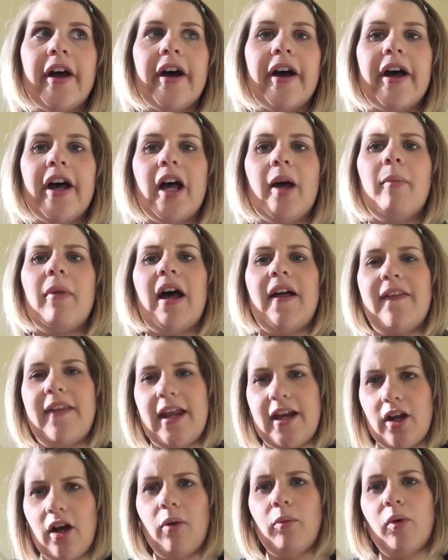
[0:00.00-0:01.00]
And
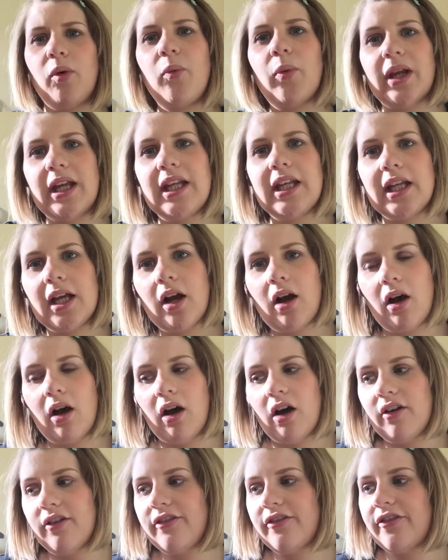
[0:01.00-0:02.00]
then I will wean it
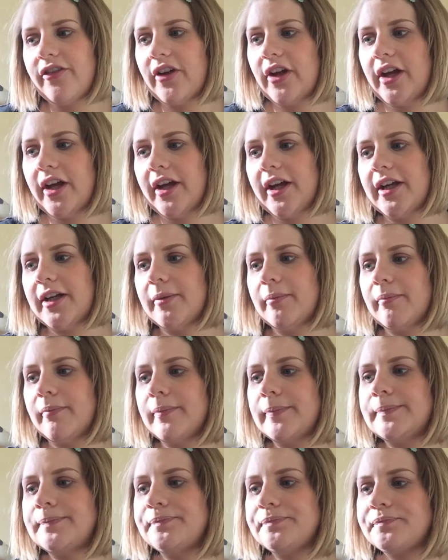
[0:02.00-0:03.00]
off.
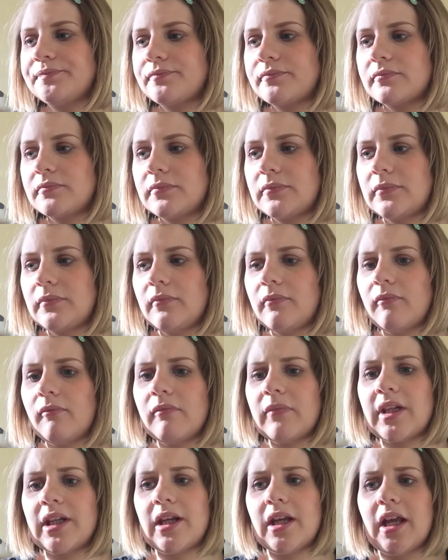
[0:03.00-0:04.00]

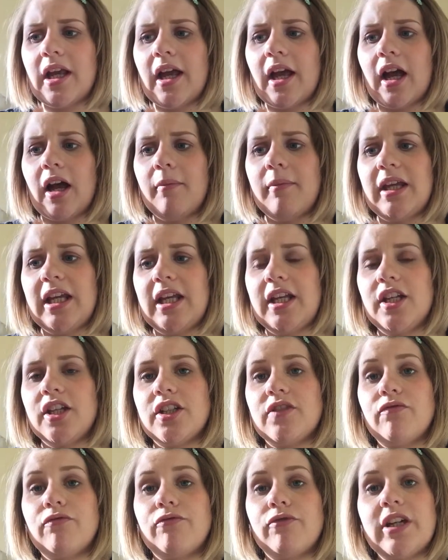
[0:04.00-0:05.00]
I mean,
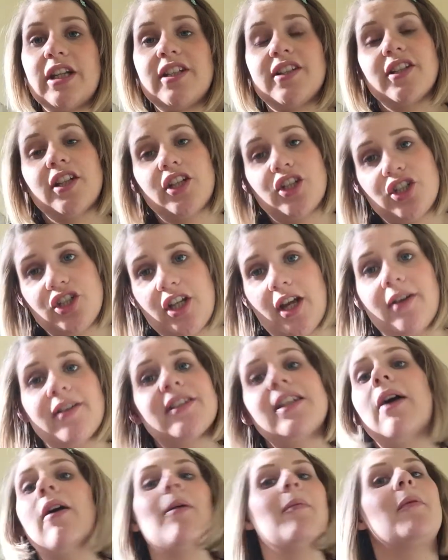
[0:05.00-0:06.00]
research shows,
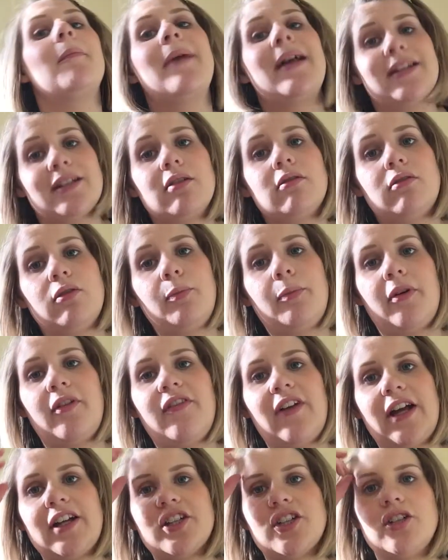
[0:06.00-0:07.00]
now I'm a medical
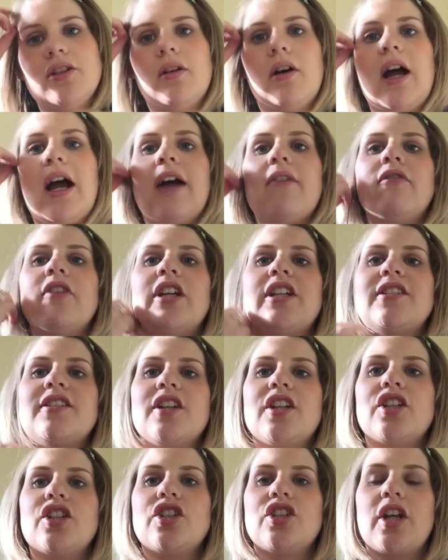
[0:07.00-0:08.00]
professional, and
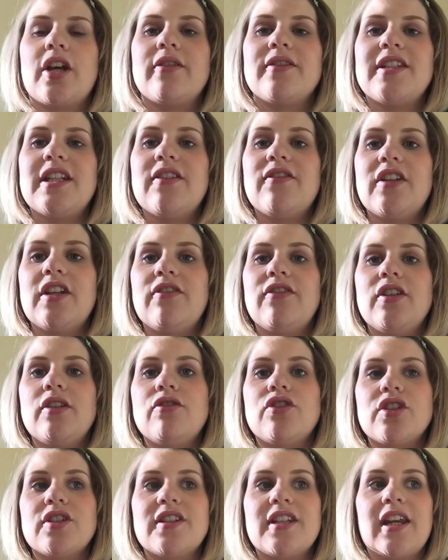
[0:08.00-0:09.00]
research shows even if you
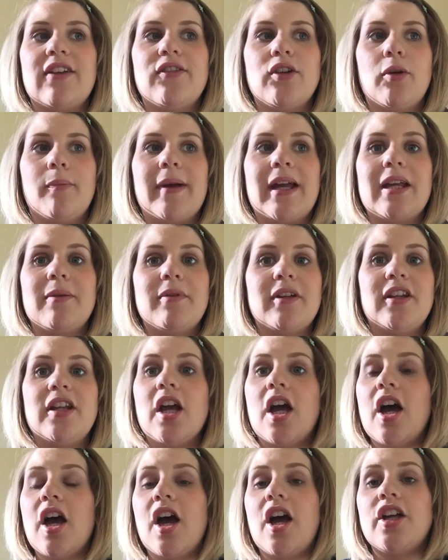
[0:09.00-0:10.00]
just give your baby,
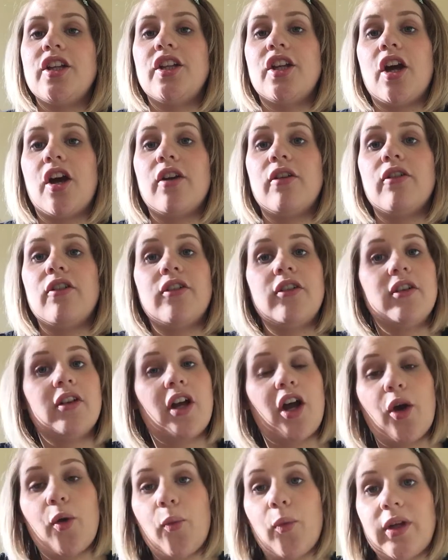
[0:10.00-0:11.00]
you know,
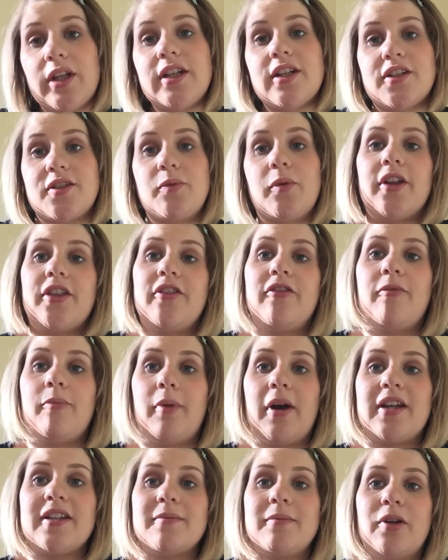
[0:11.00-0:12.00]
a week's worth of
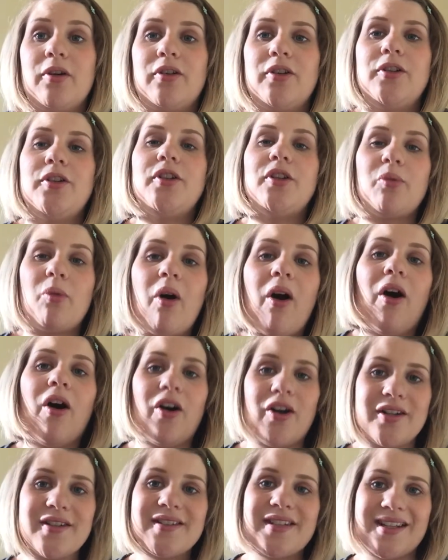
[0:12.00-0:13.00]
breast milk, you
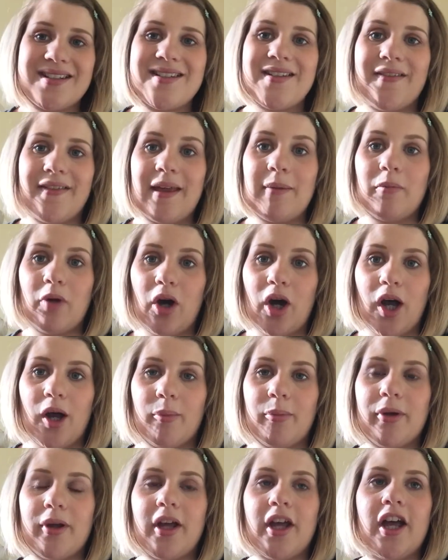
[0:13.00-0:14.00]
are setting them
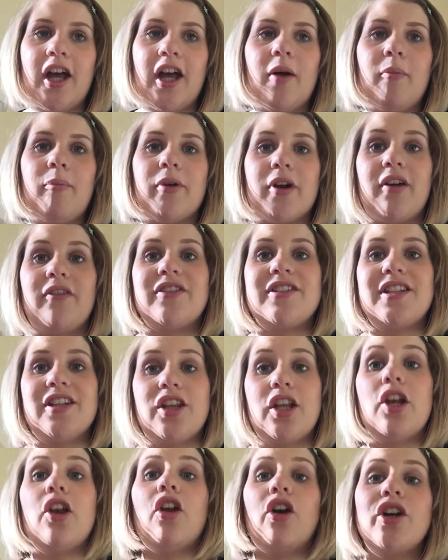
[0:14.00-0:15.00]
up. But obviously
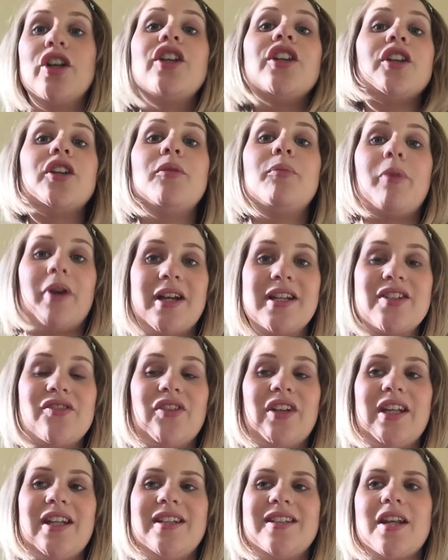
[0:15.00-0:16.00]
the longer you
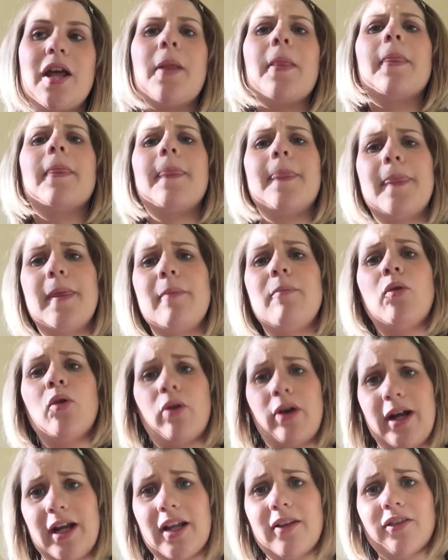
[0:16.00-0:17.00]
breastfeed,
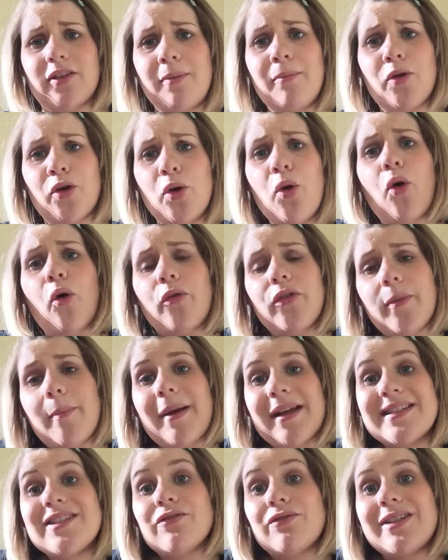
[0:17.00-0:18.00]
the
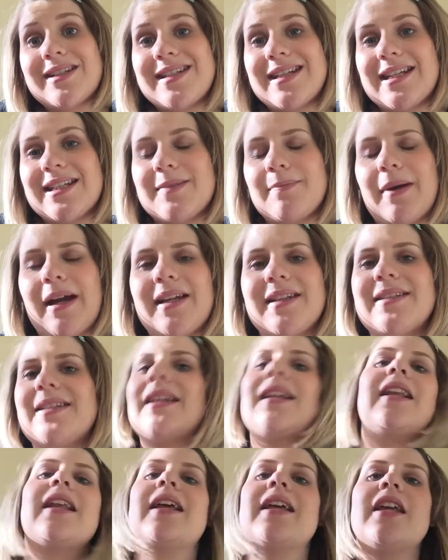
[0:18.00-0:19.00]
better it is
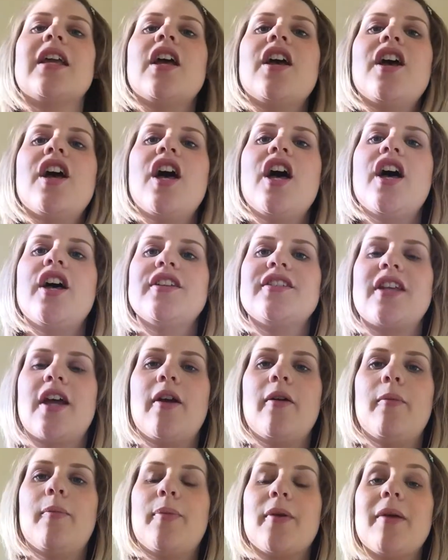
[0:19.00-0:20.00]
basically.
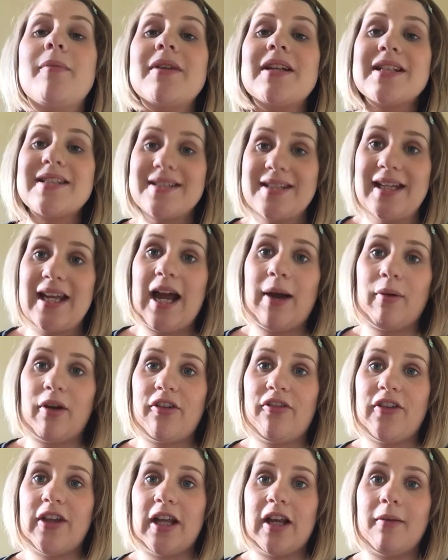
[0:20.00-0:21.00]
So, but I'm going to see how I
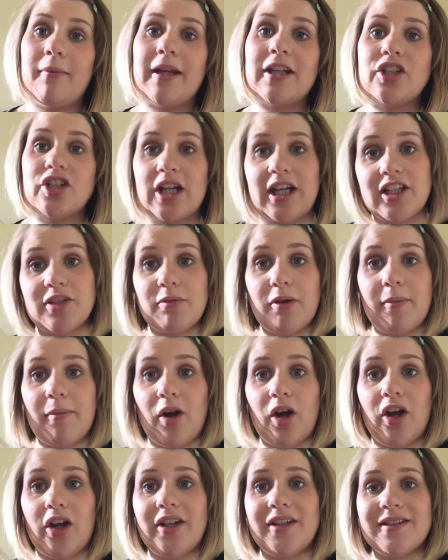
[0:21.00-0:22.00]
feel. I may change my
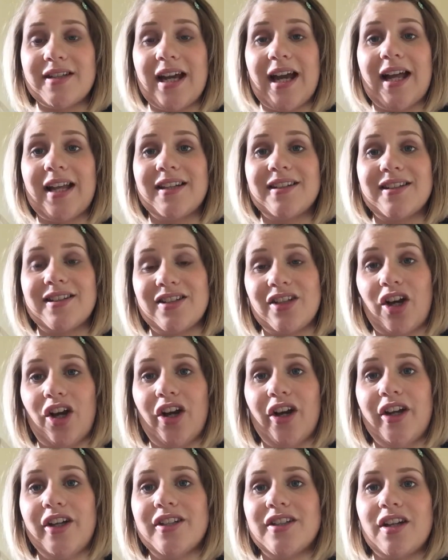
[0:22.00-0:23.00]
mind and
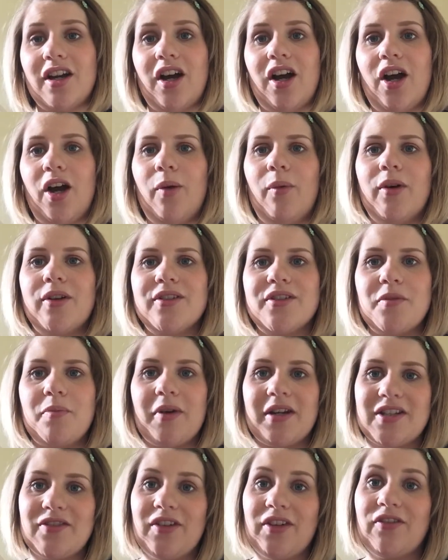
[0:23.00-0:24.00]
decide I want to
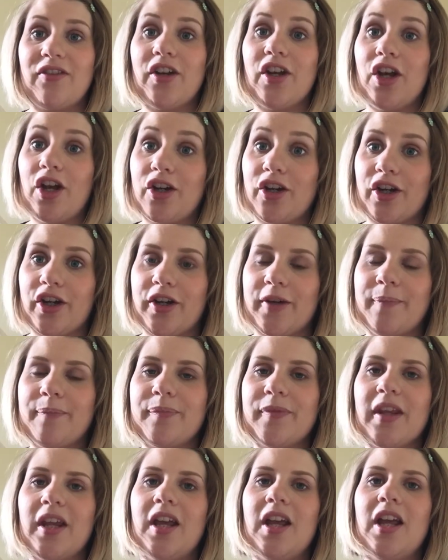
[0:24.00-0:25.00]
breastfeed for longer.
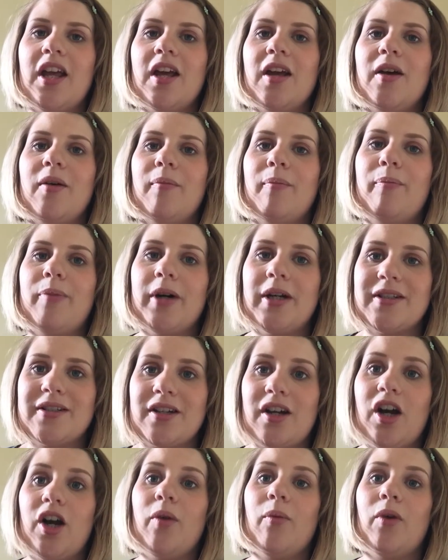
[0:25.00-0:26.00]
But
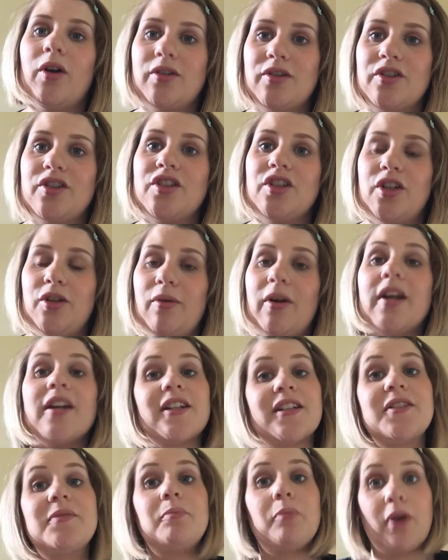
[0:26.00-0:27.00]
I want to
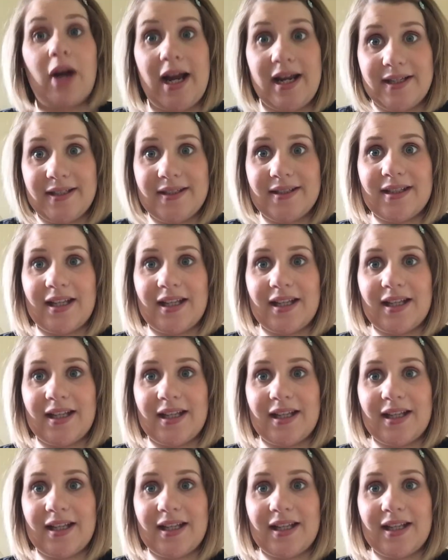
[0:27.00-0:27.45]
express.